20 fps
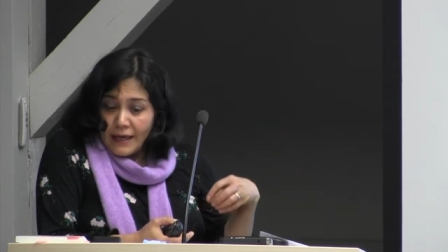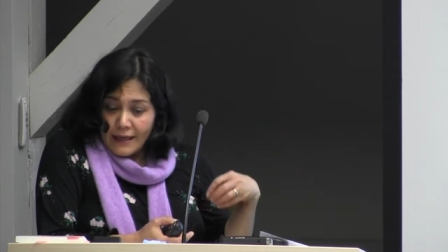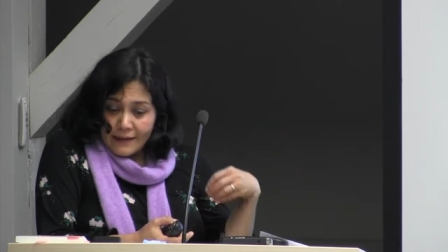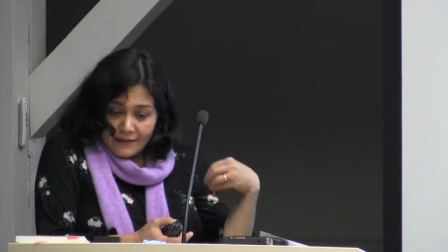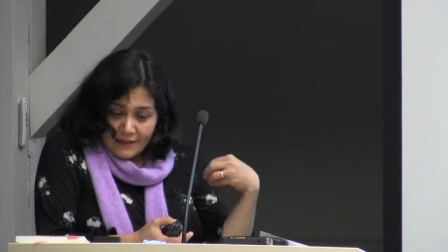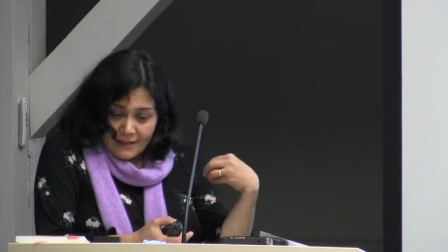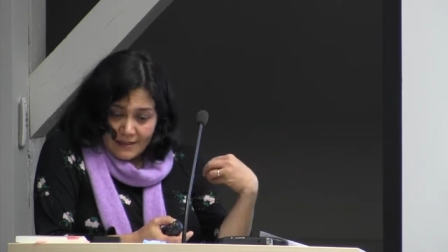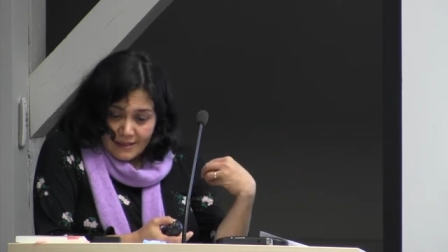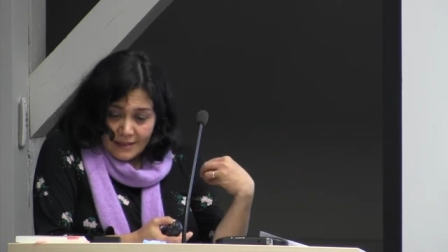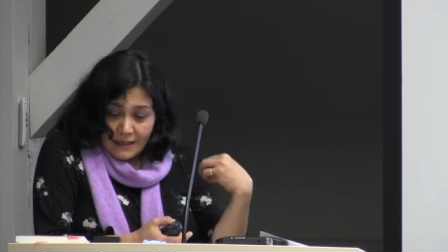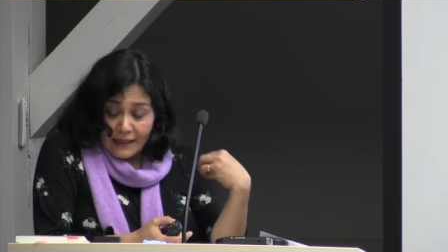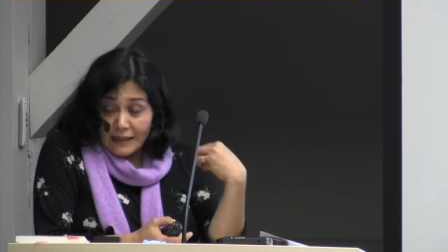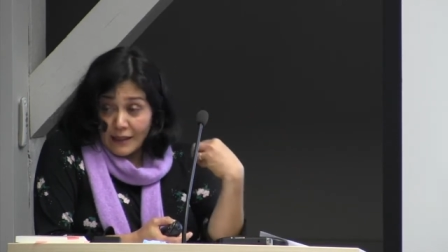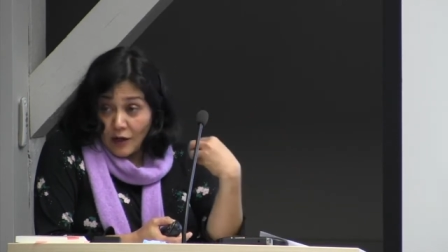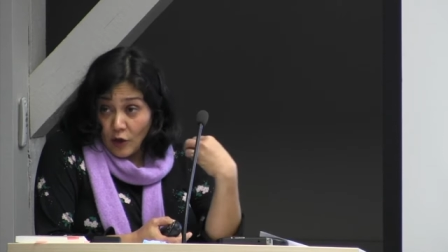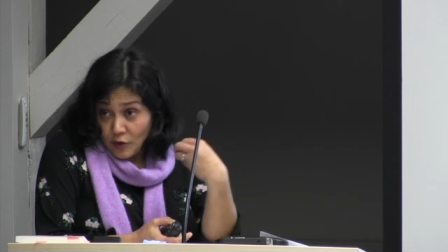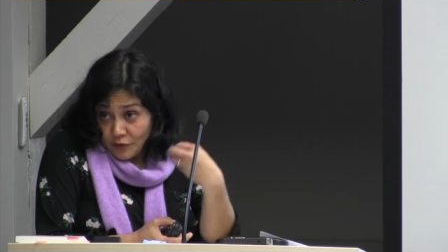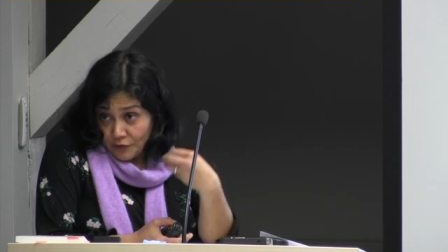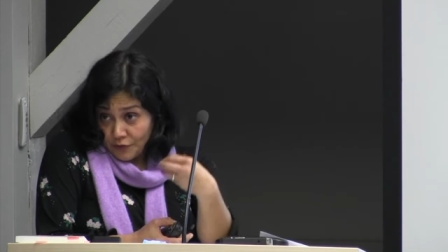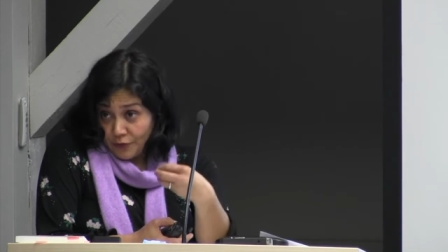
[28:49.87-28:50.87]
it is
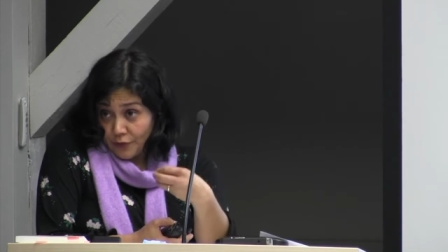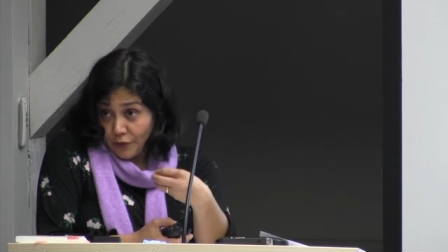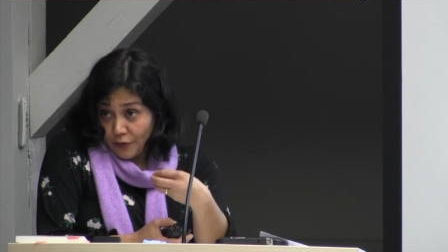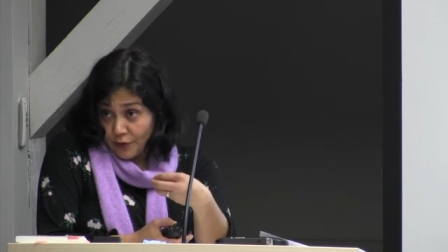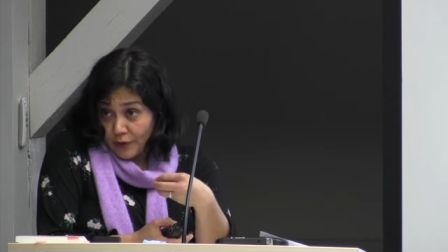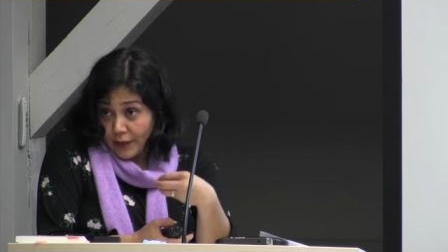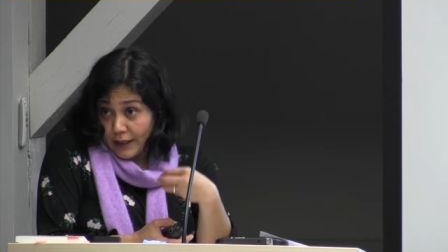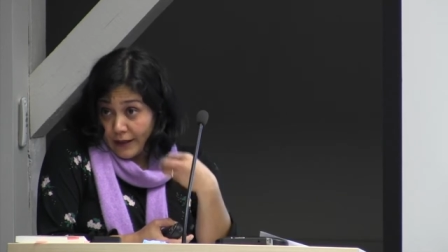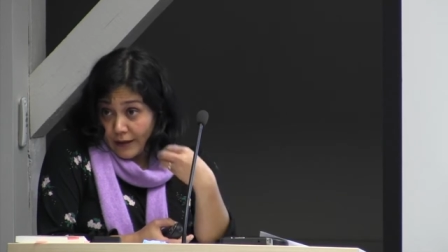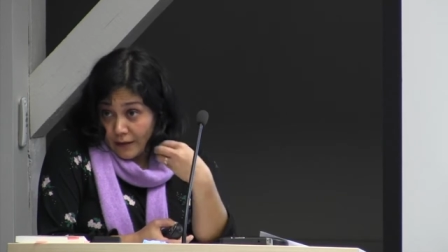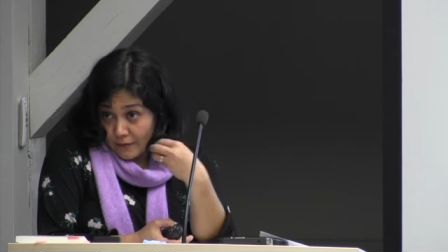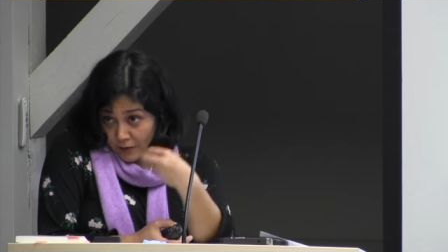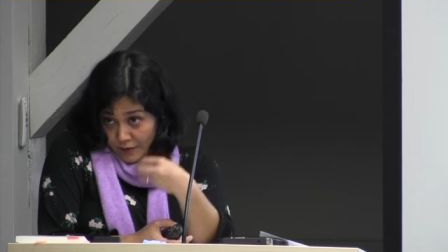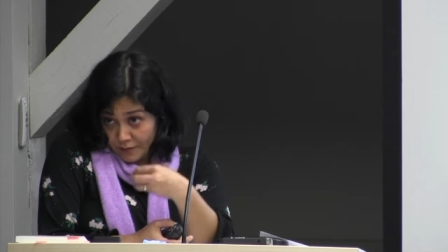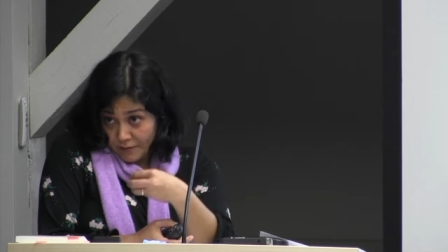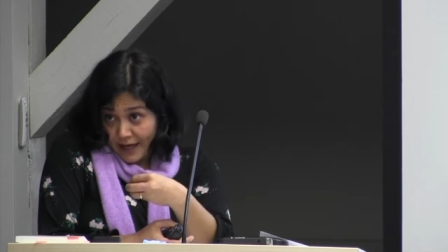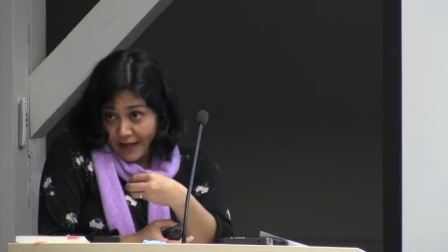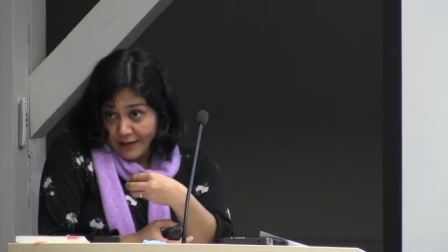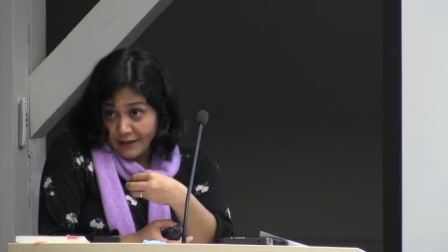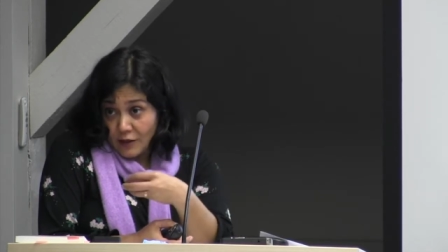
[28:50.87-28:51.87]
allowed for a
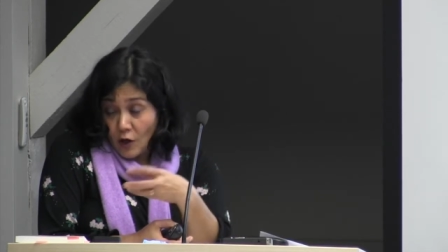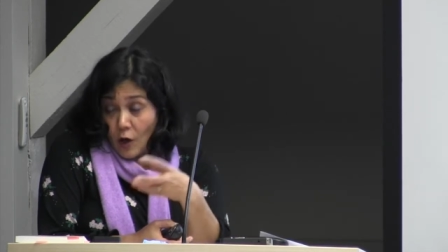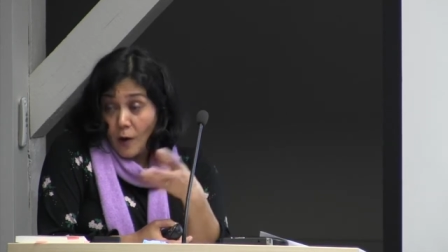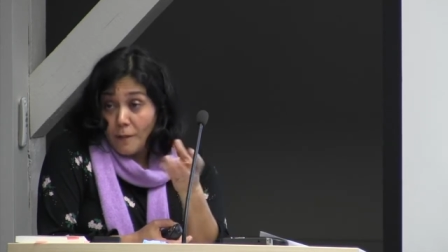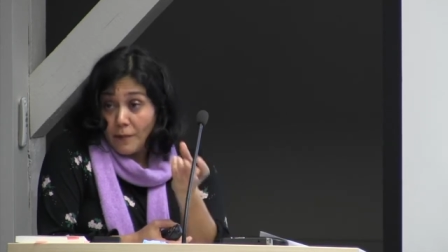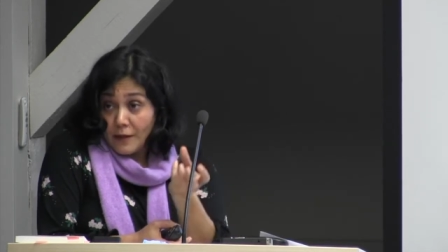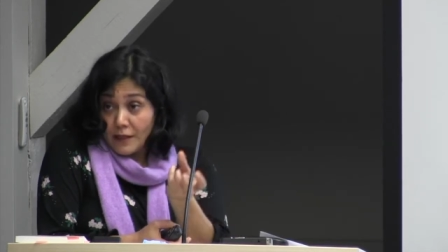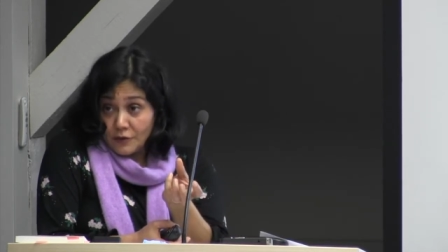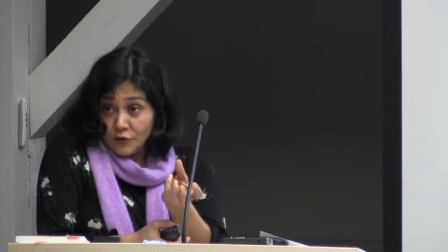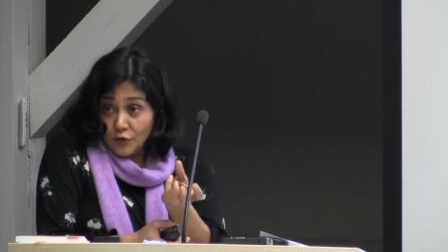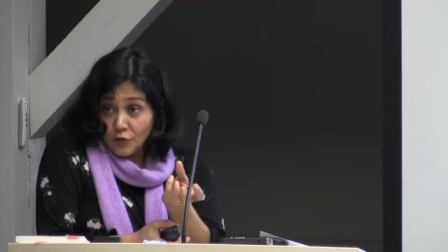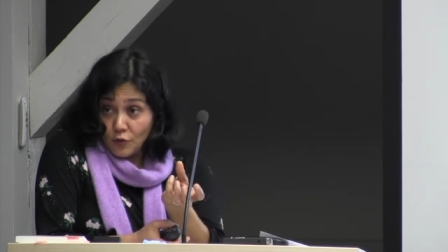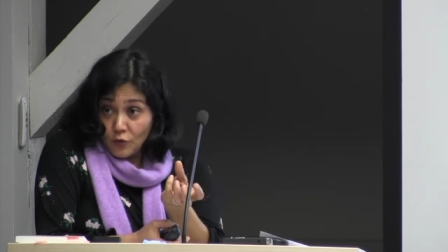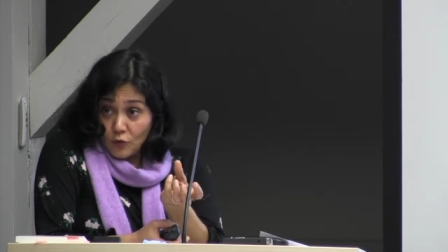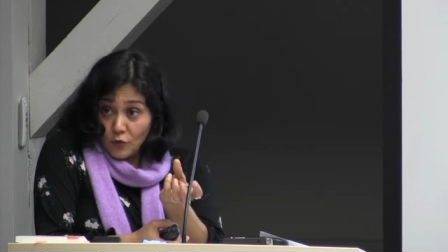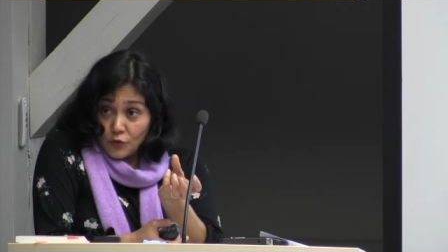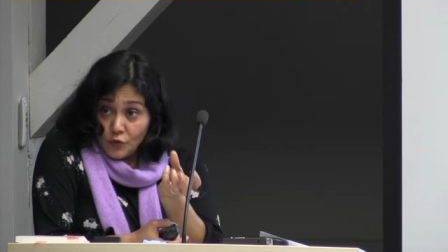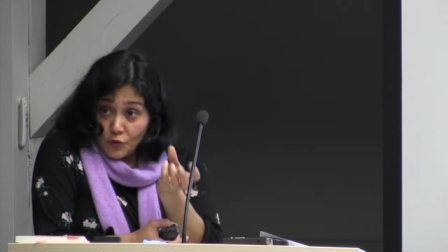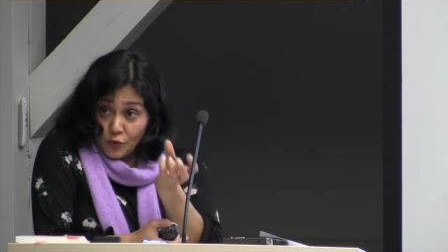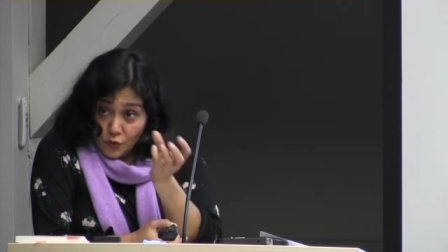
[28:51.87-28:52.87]
unmarried couple
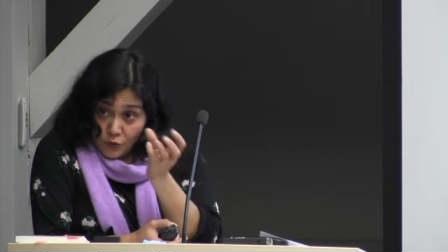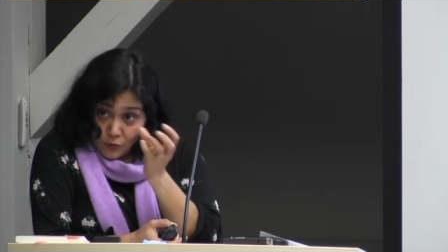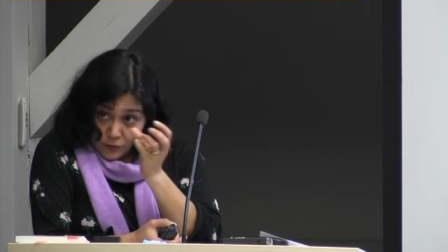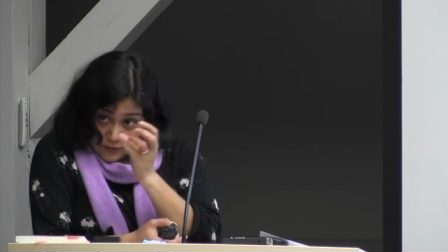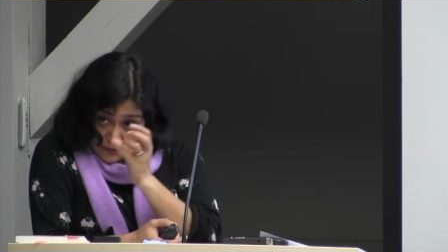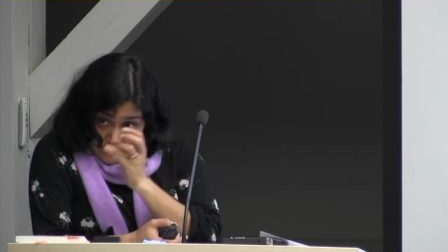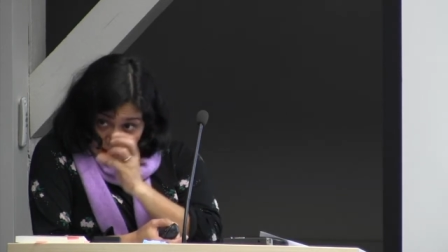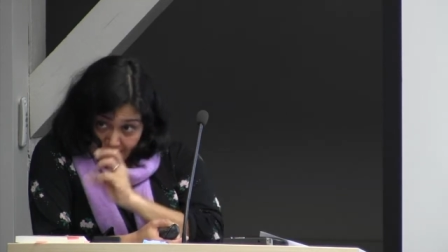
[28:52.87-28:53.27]
to